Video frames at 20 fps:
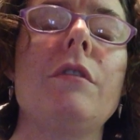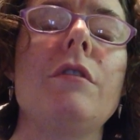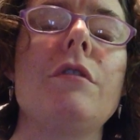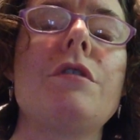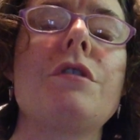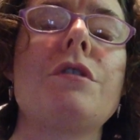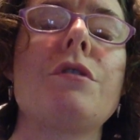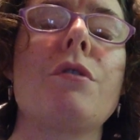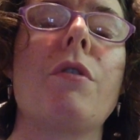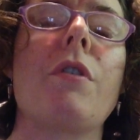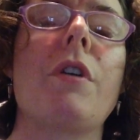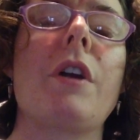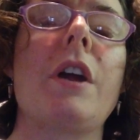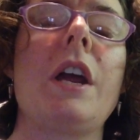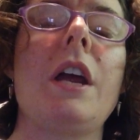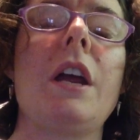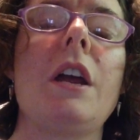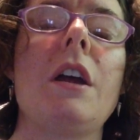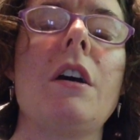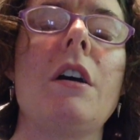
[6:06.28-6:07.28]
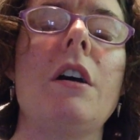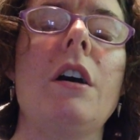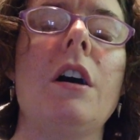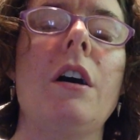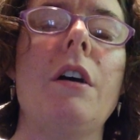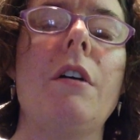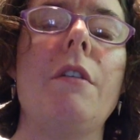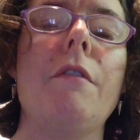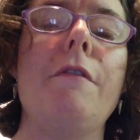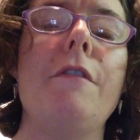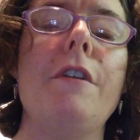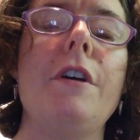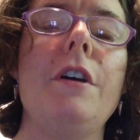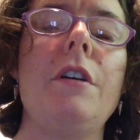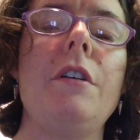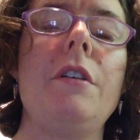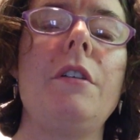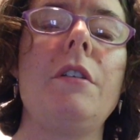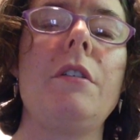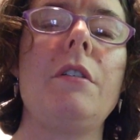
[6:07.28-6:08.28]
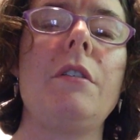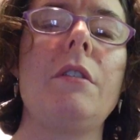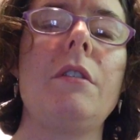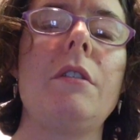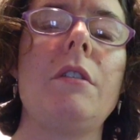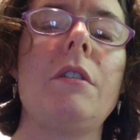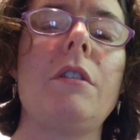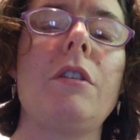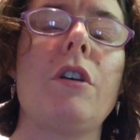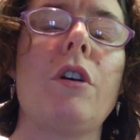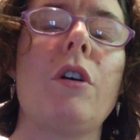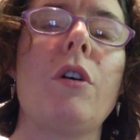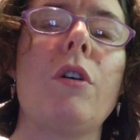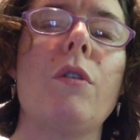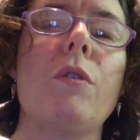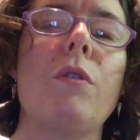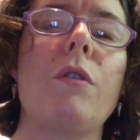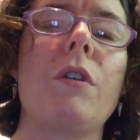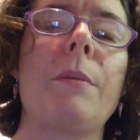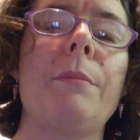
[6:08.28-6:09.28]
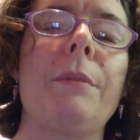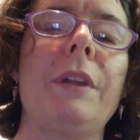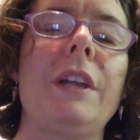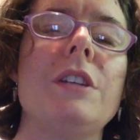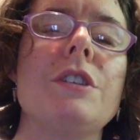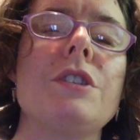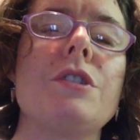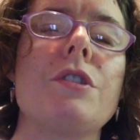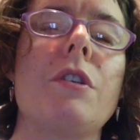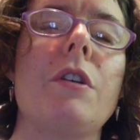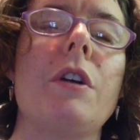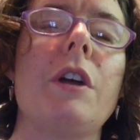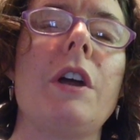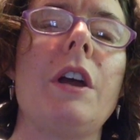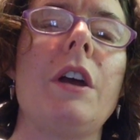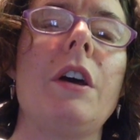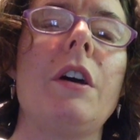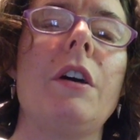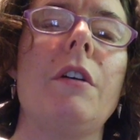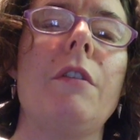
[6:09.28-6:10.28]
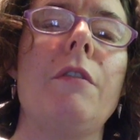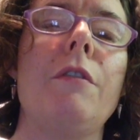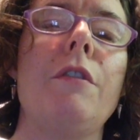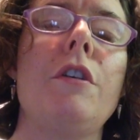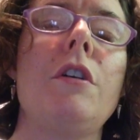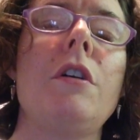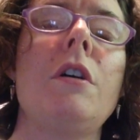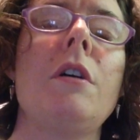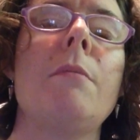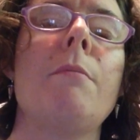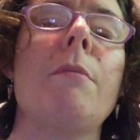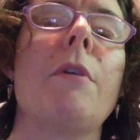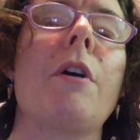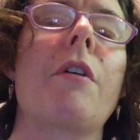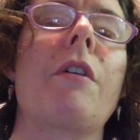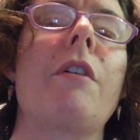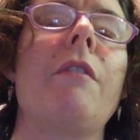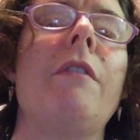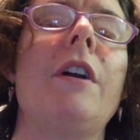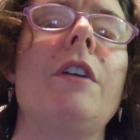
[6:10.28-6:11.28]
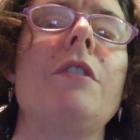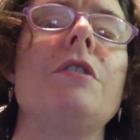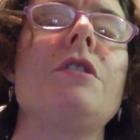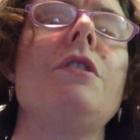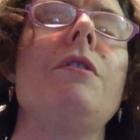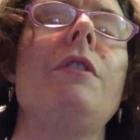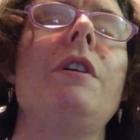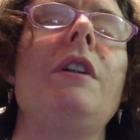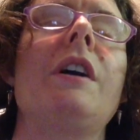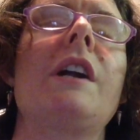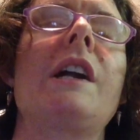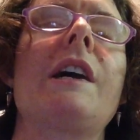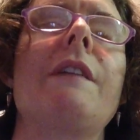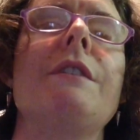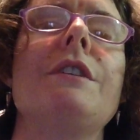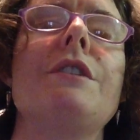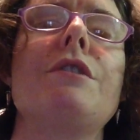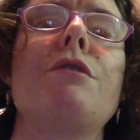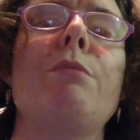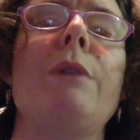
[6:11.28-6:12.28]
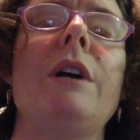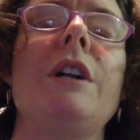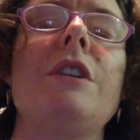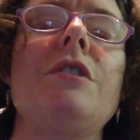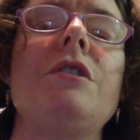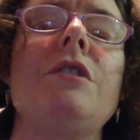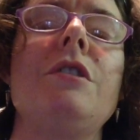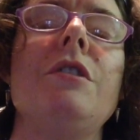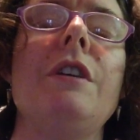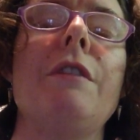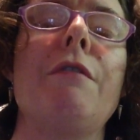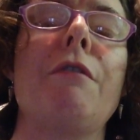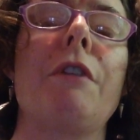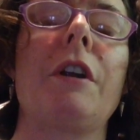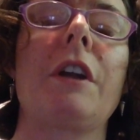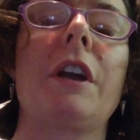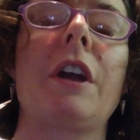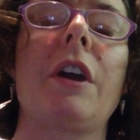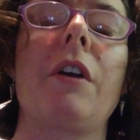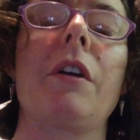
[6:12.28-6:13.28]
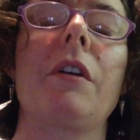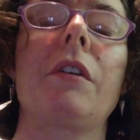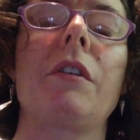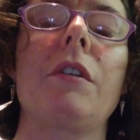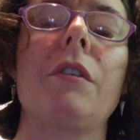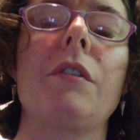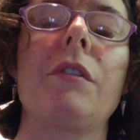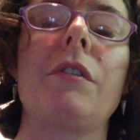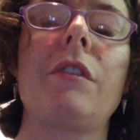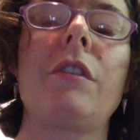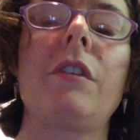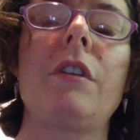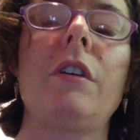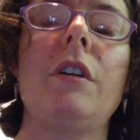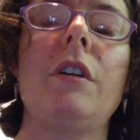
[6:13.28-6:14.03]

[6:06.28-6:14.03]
story of the whole complete story of Margaret of Anjou and not have it switch to different characters